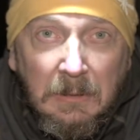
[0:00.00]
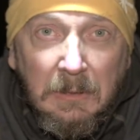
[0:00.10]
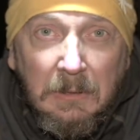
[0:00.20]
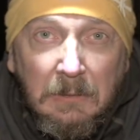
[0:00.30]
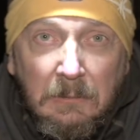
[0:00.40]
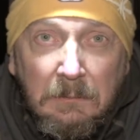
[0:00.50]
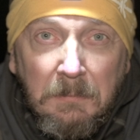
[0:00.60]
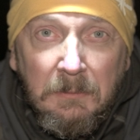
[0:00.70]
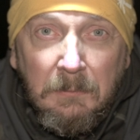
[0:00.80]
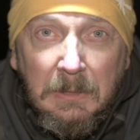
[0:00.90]
and I hope
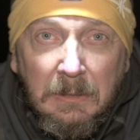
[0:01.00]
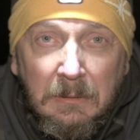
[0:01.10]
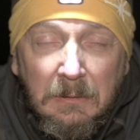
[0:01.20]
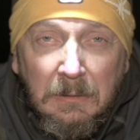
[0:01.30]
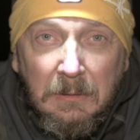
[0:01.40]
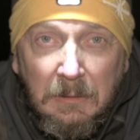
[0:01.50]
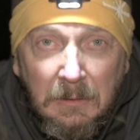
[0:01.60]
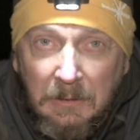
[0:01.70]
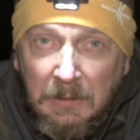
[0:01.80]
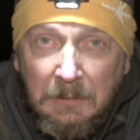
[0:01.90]
it will
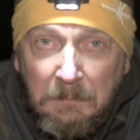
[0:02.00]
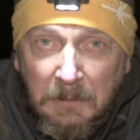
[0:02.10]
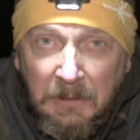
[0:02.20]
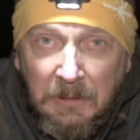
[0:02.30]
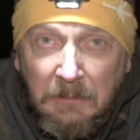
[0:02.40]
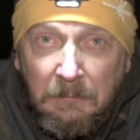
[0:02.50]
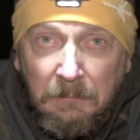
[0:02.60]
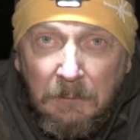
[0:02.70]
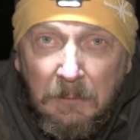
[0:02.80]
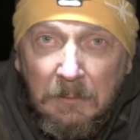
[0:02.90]
keep clear
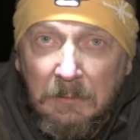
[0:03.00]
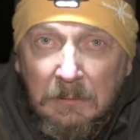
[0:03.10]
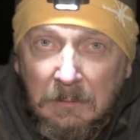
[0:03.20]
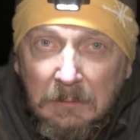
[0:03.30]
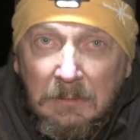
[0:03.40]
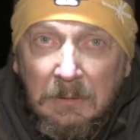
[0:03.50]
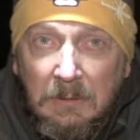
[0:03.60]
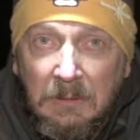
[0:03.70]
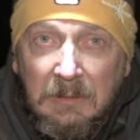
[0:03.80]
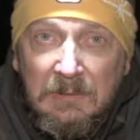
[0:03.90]
for
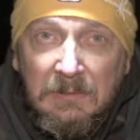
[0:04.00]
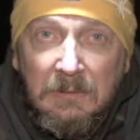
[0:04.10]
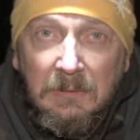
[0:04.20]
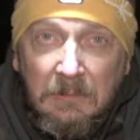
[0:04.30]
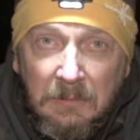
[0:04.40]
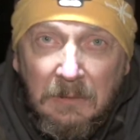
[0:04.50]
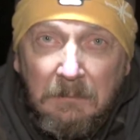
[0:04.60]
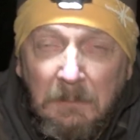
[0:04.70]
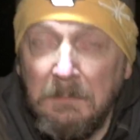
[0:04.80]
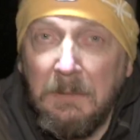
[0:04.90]
at least a
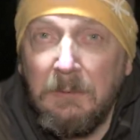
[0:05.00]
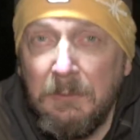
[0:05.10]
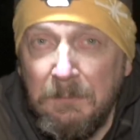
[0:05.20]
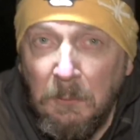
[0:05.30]
couple of hours